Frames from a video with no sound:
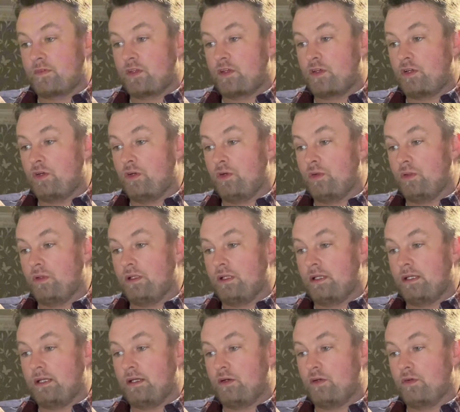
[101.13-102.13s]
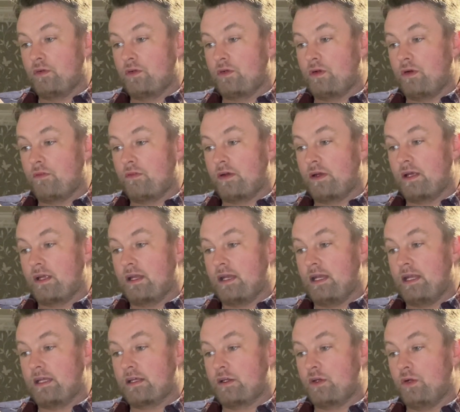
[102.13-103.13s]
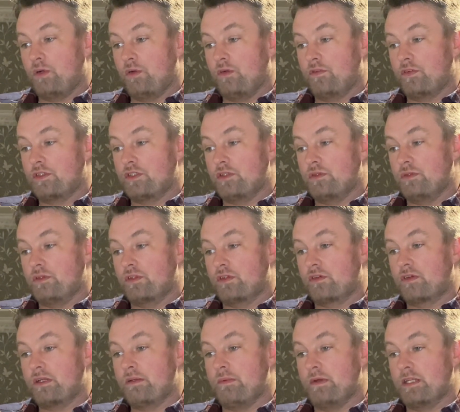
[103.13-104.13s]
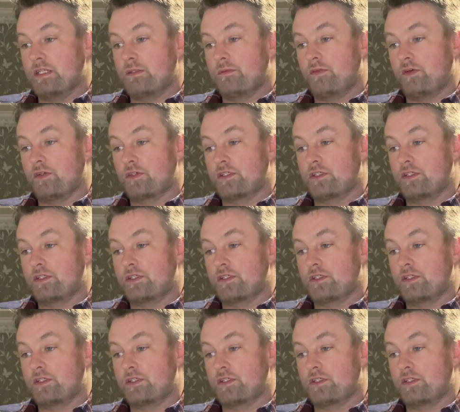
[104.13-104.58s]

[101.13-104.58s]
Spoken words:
Cool, uncover and let cool for 2 to 3 minutes before